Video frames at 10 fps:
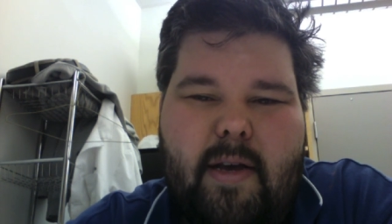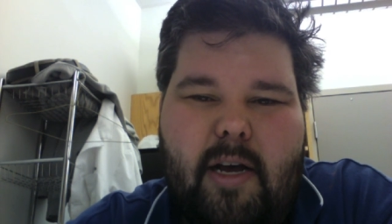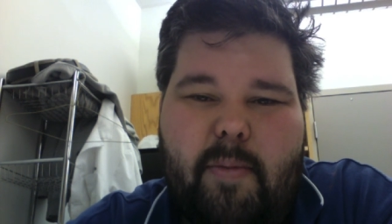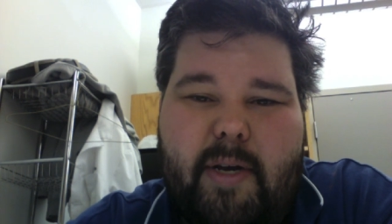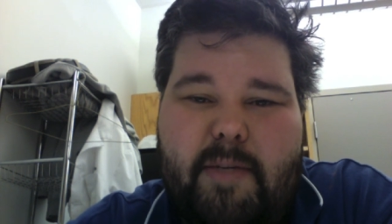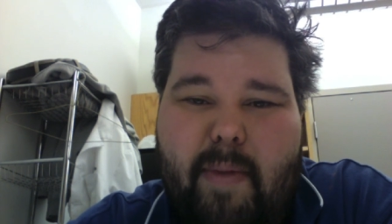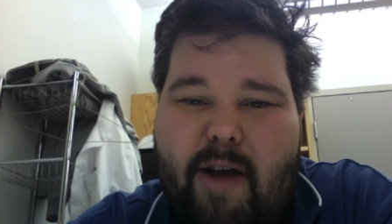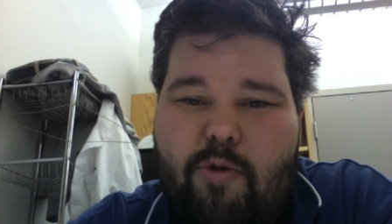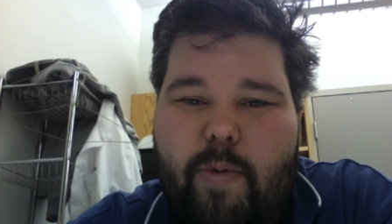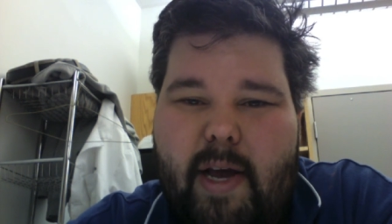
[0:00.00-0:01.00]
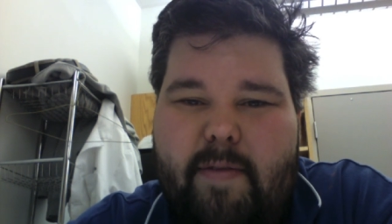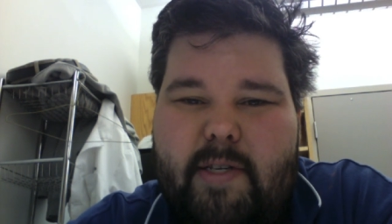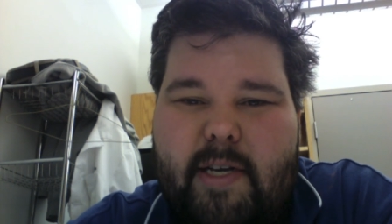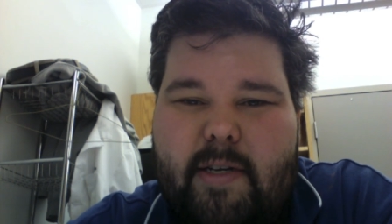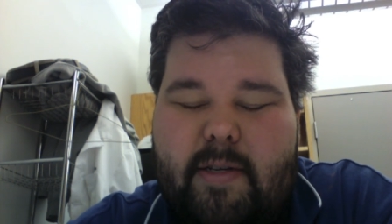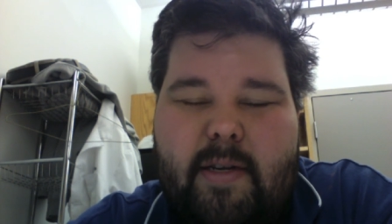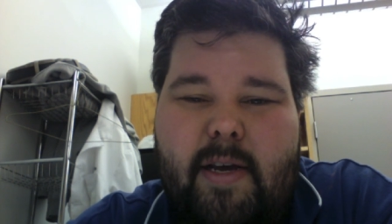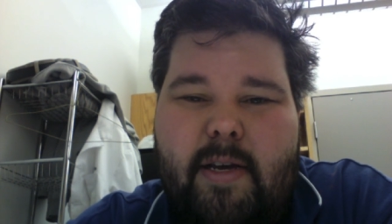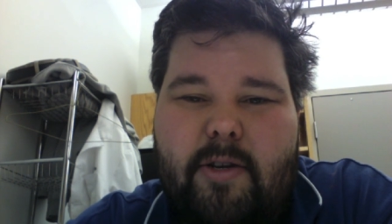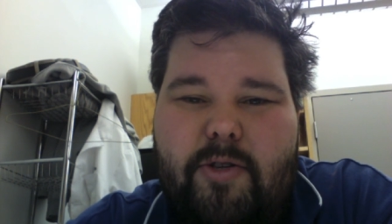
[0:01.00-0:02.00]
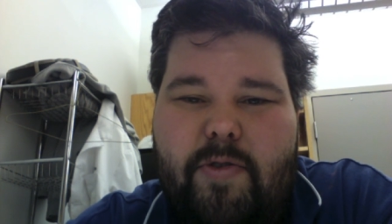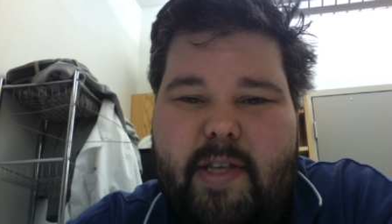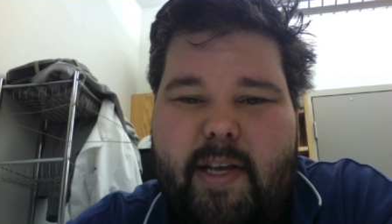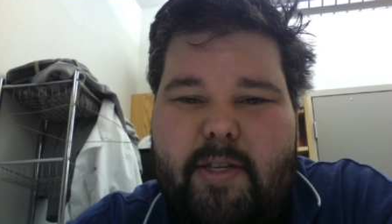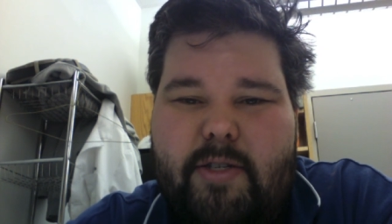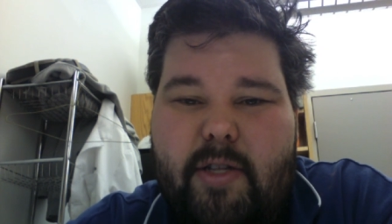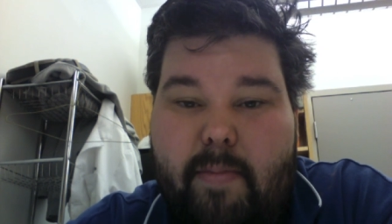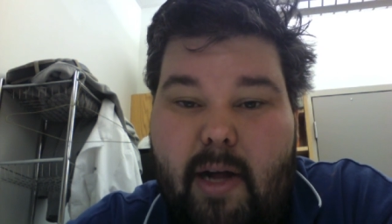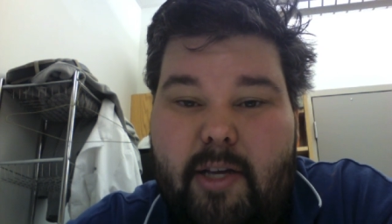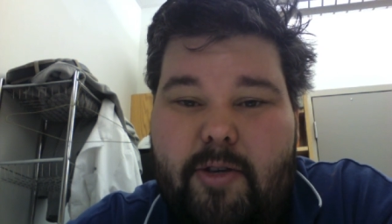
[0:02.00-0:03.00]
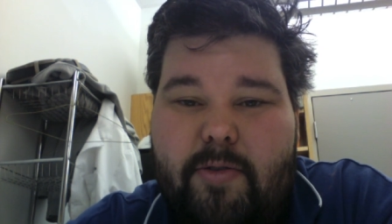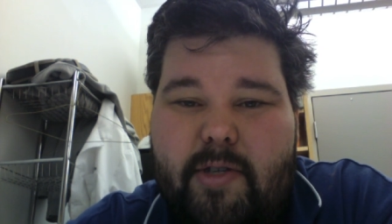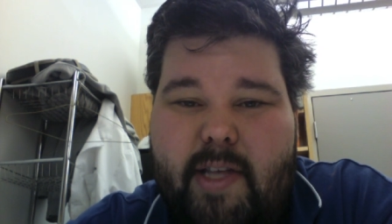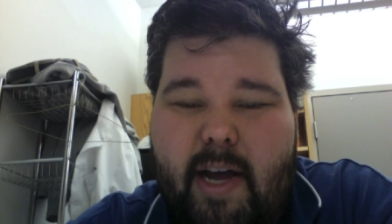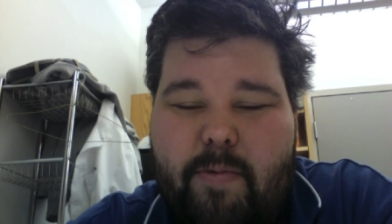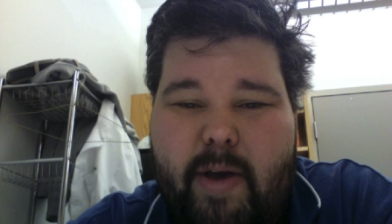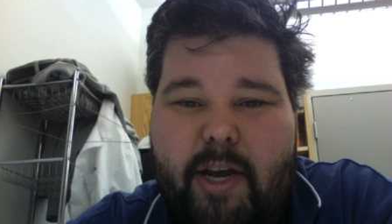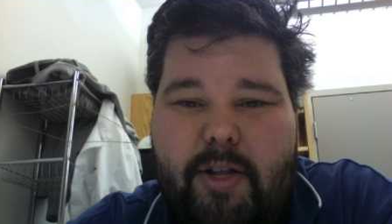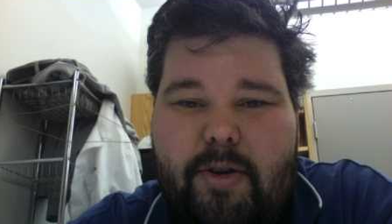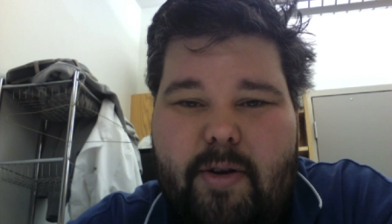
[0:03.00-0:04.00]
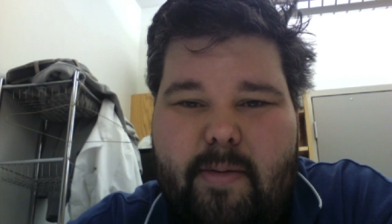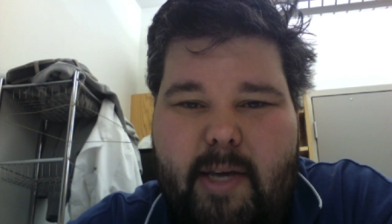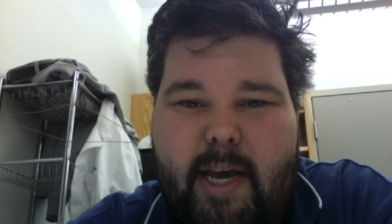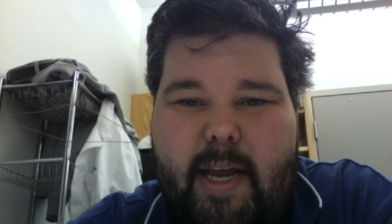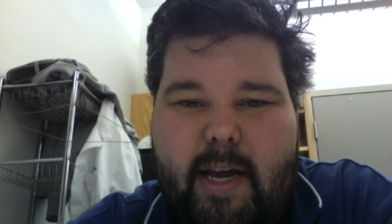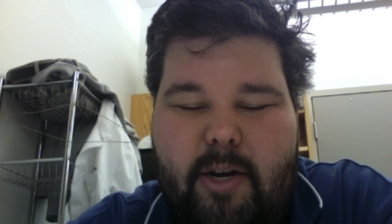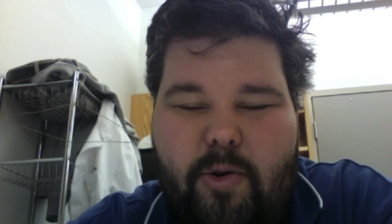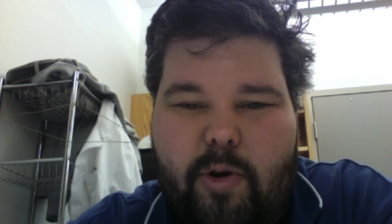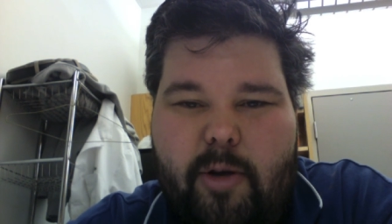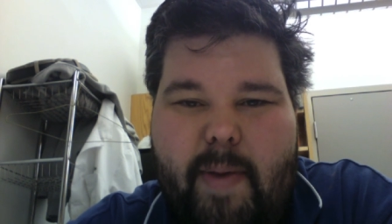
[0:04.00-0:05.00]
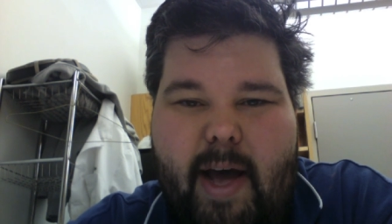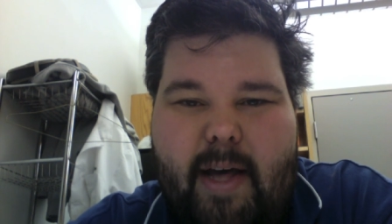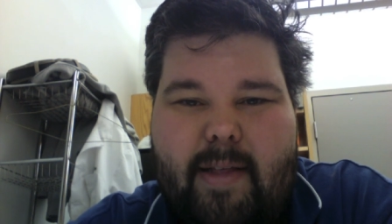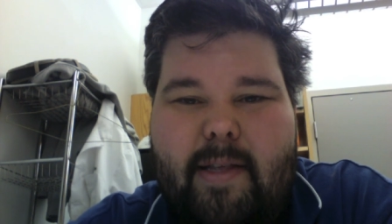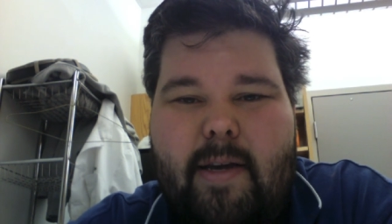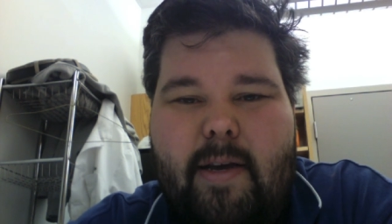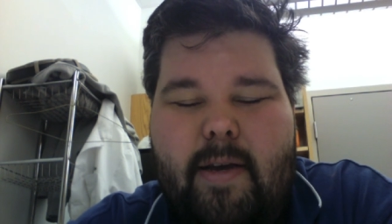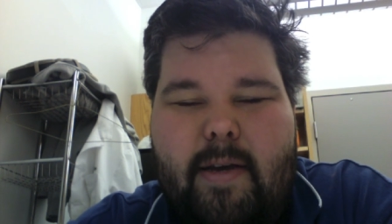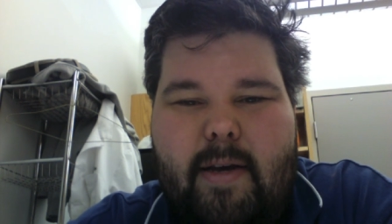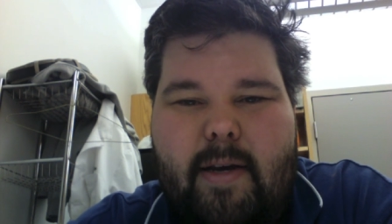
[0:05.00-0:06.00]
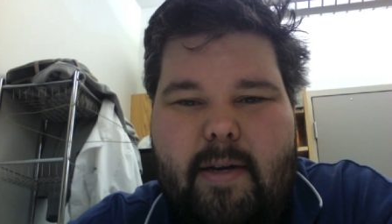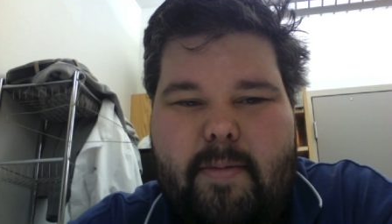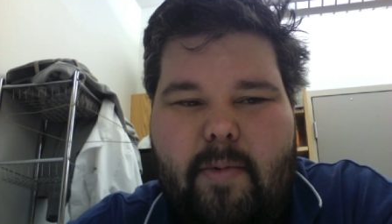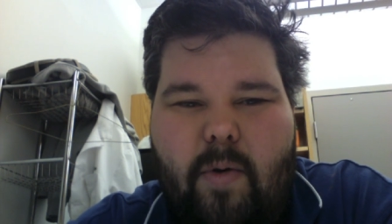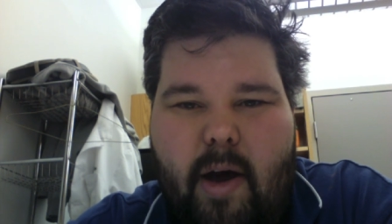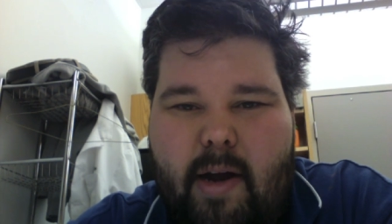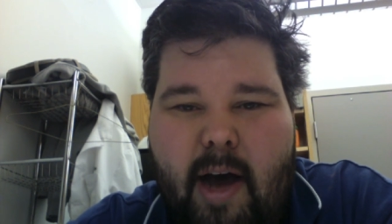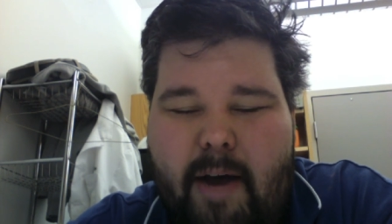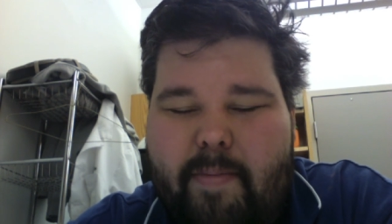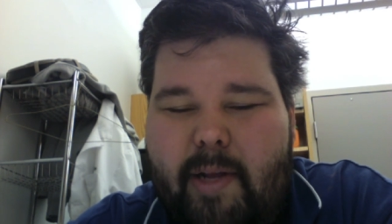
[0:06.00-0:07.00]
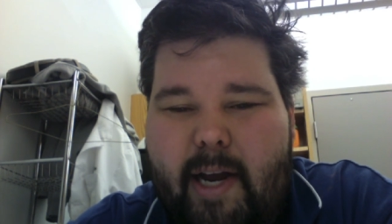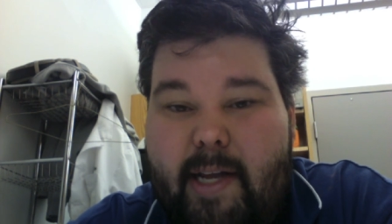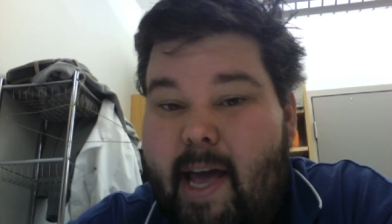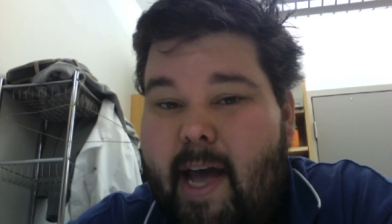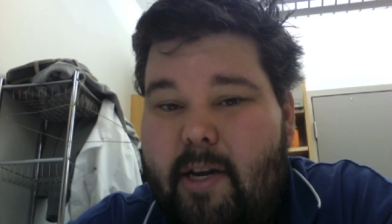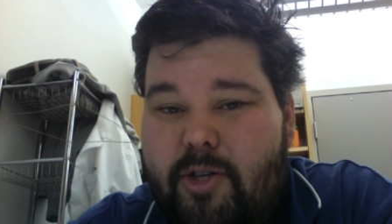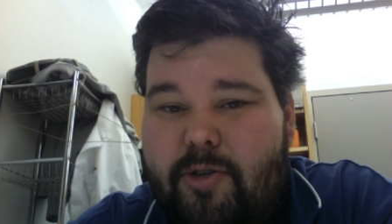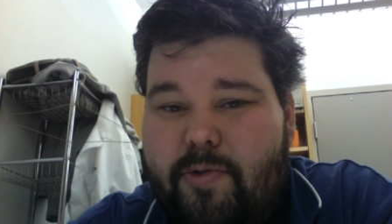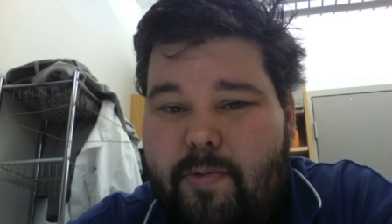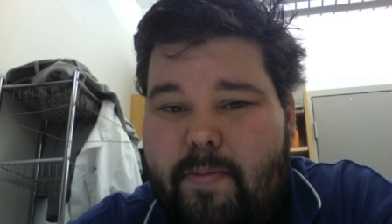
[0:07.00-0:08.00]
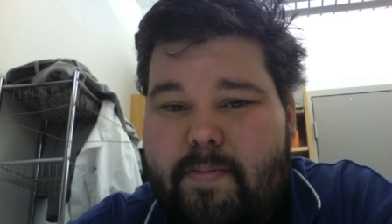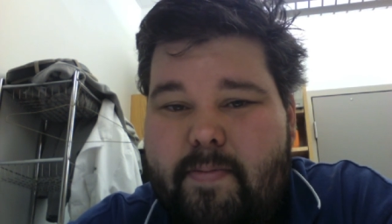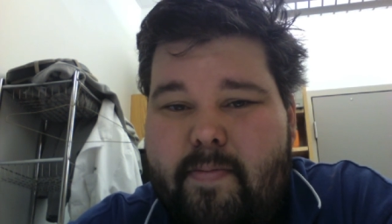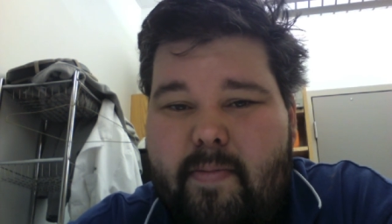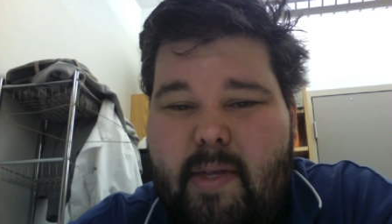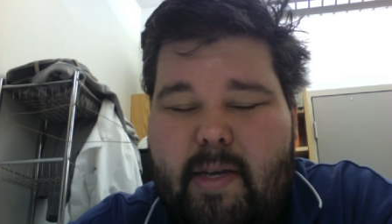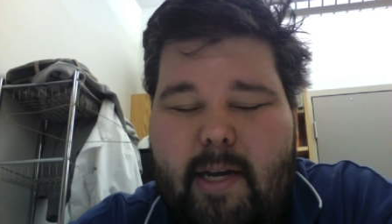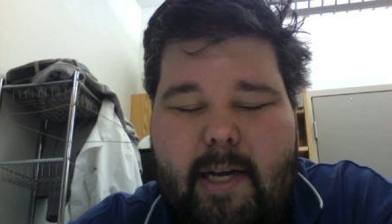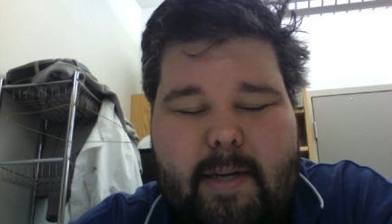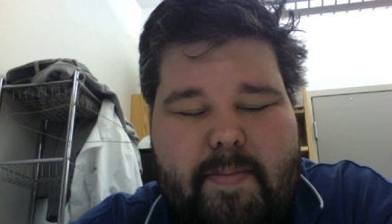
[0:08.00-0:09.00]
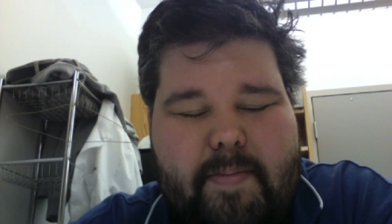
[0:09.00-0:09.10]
Uh, because microwaves can do things to the molecules that regular heating in an oil bath uh, or on a hot plate can't do um,